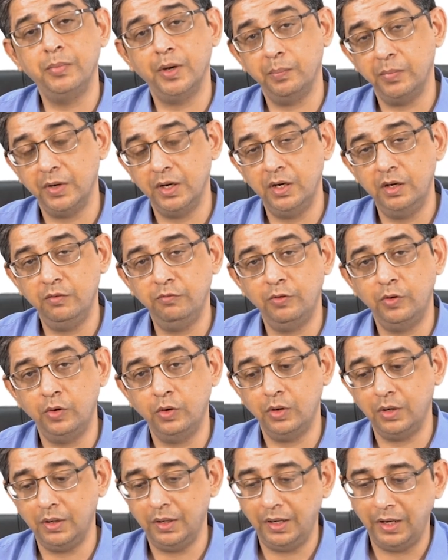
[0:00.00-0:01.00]
prepared
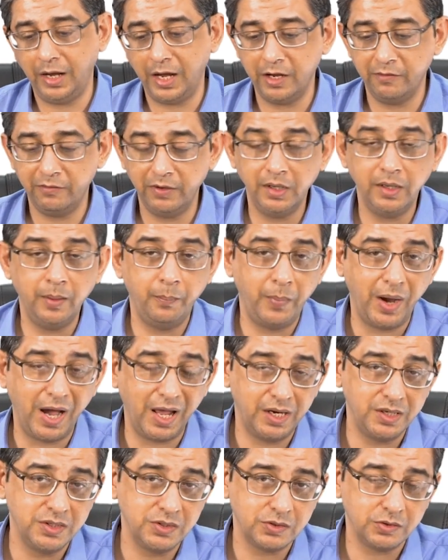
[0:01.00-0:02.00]
for having a
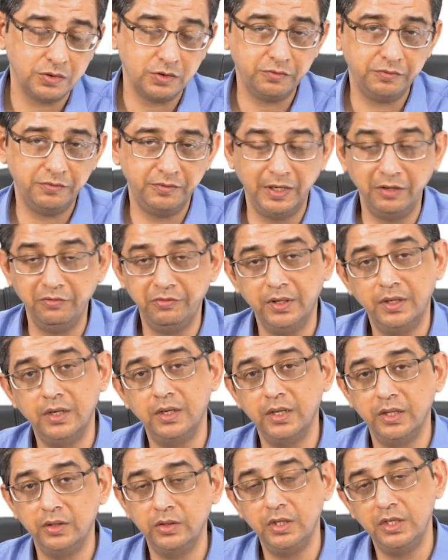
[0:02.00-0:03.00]
balance of
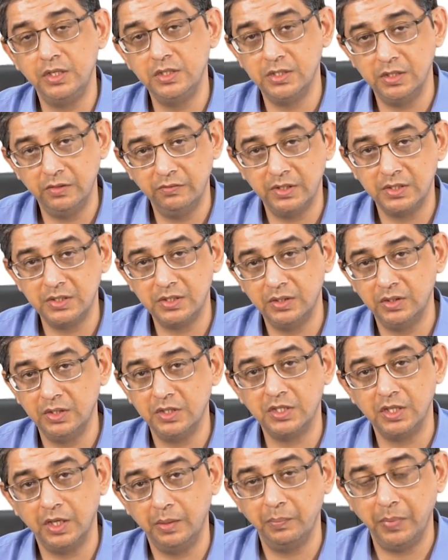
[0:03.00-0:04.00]
difficult and the easy ones in the
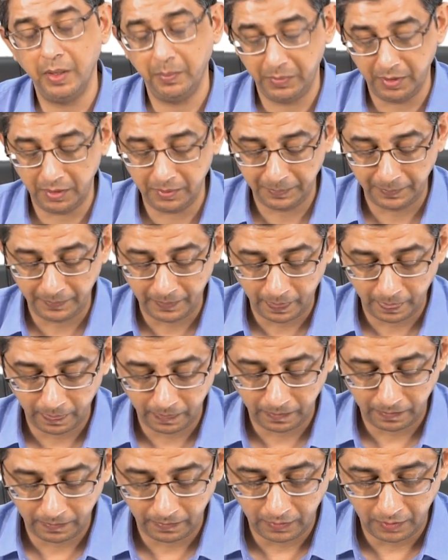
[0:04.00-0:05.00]
same paper.
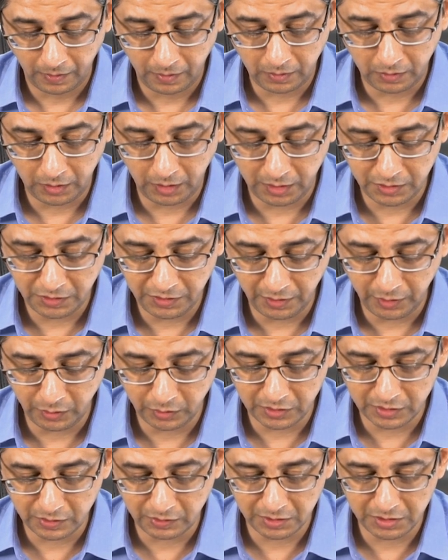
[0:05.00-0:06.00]
The answer to
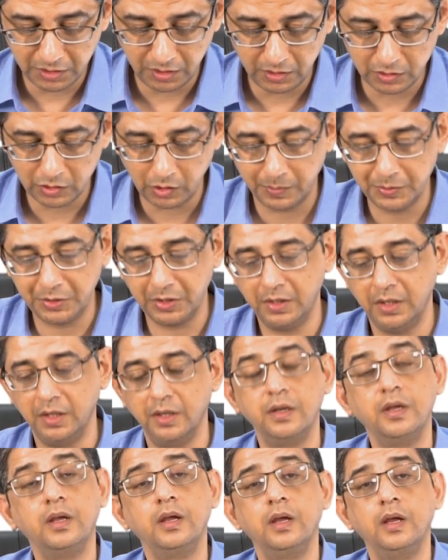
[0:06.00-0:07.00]
this question is option A.
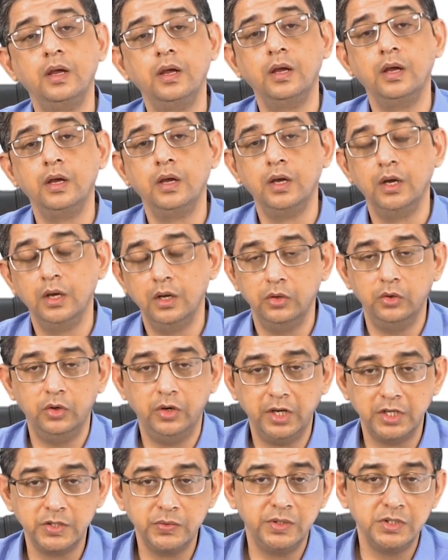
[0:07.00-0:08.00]
The
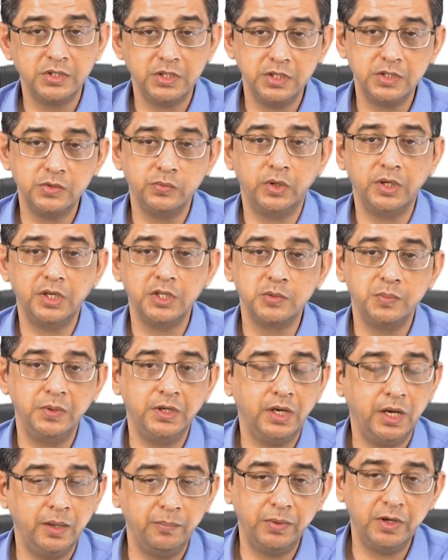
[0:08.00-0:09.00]
next one says what is
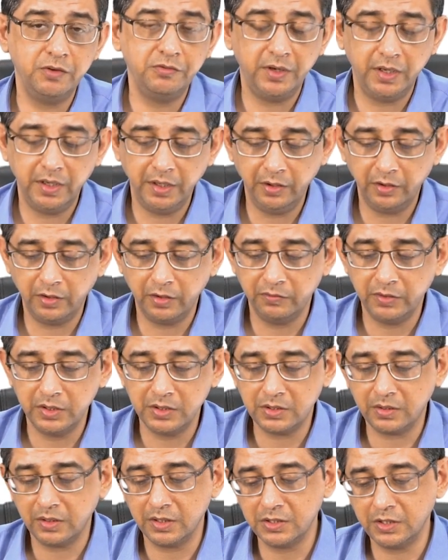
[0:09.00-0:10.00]
being amplified in reverse
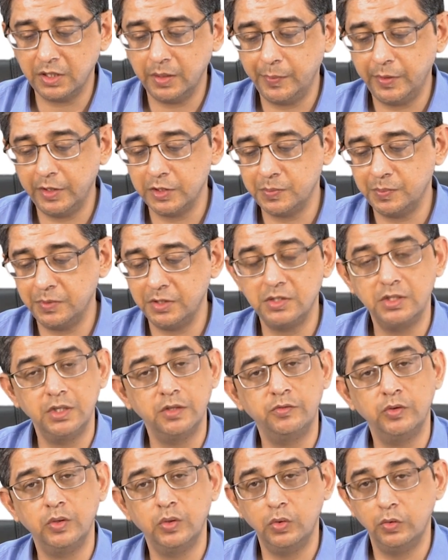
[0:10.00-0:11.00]
transcriptase PCR
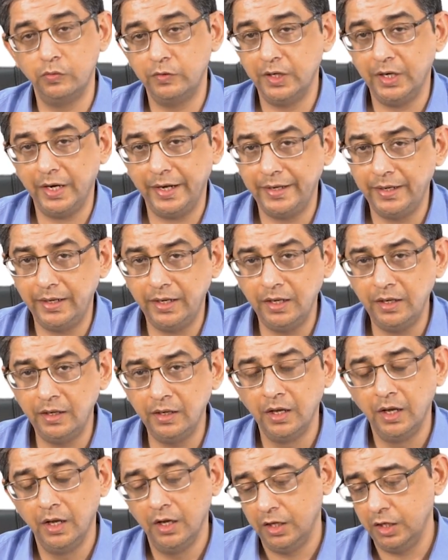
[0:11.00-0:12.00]
for COVID-19.
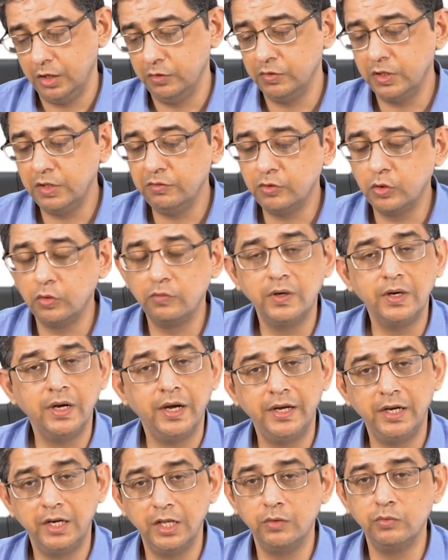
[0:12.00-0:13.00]
Even if
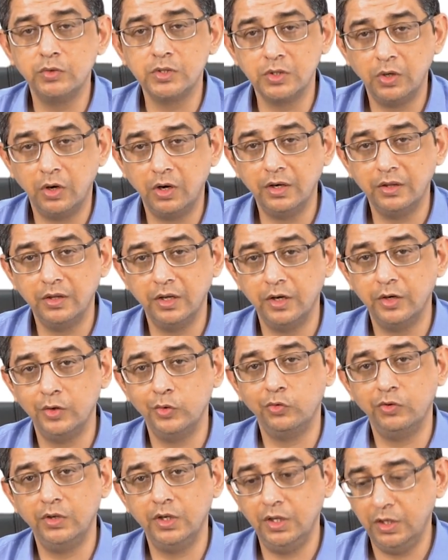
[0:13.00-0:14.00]
COVID-19 was not there, you
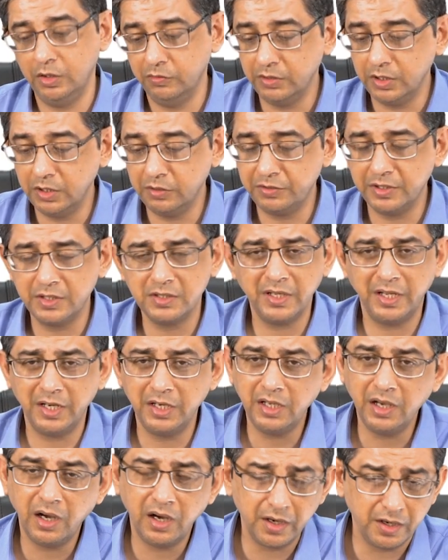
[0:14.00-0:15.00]
see, even if it's
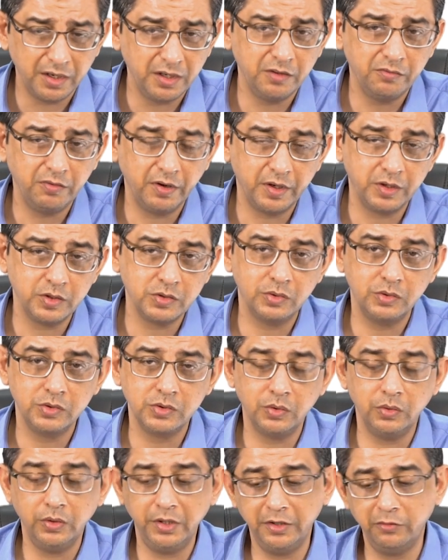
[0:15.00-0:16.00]
any RNA virus
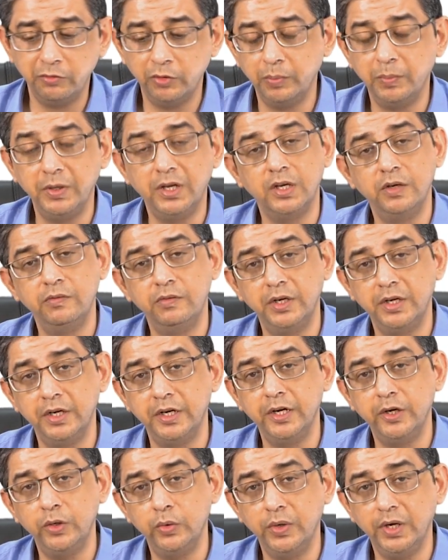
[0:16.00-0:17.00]
also, no, it would be converted
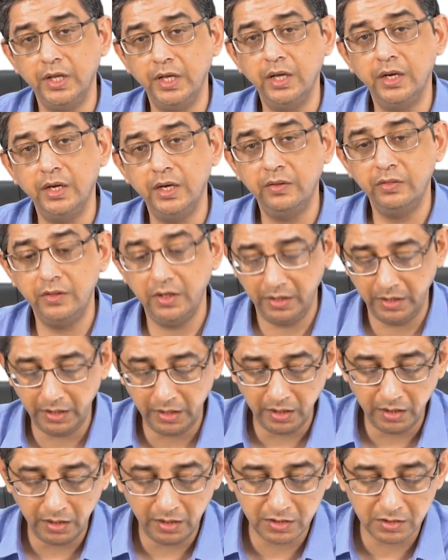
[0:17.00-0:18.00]
into DNA, and the
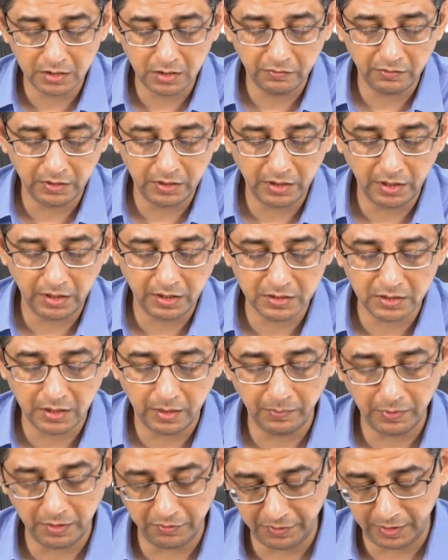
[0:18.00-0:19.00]
DNA is the one that is
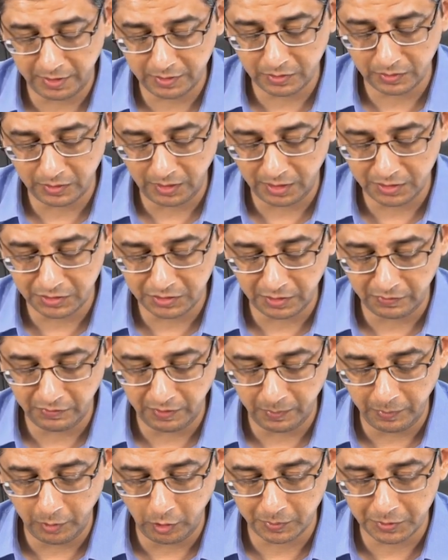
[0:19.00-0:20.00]
amplified. So the answer
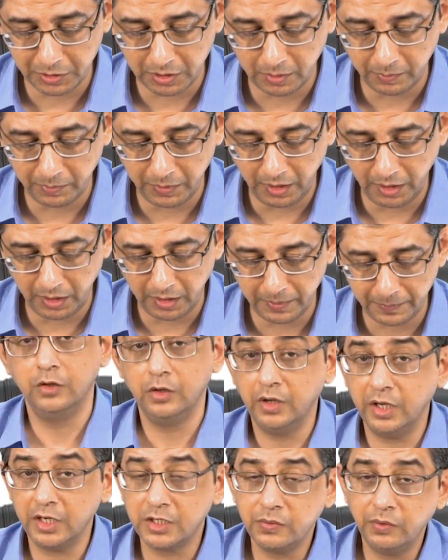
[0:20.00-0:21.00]
will be option number A. The
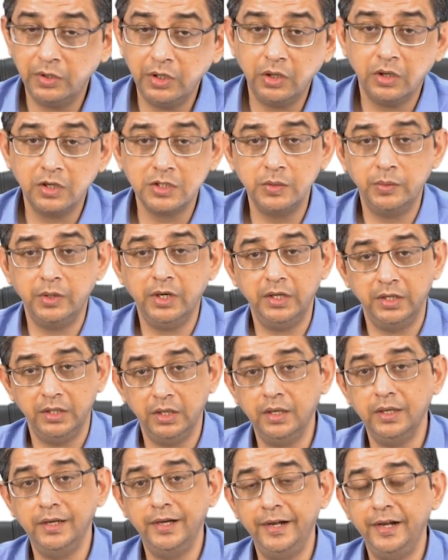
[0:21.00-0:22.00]
next one talks about a
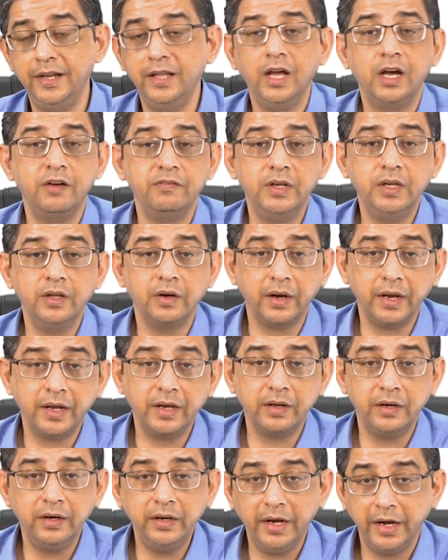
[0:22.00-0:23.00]
young lady having
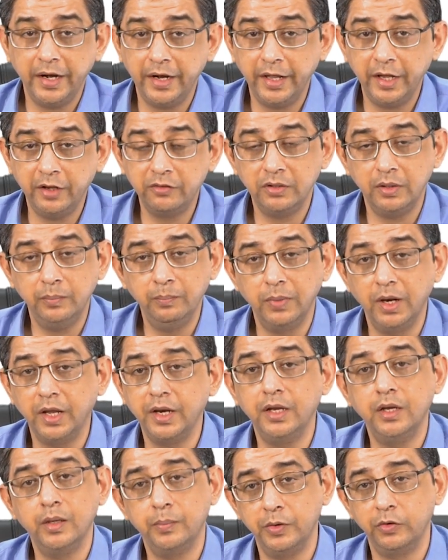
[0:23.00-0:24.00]
recurrent headaches and
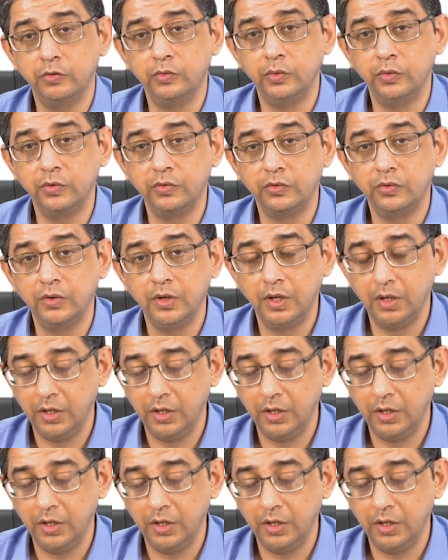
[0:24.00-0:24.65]
blurring episodes.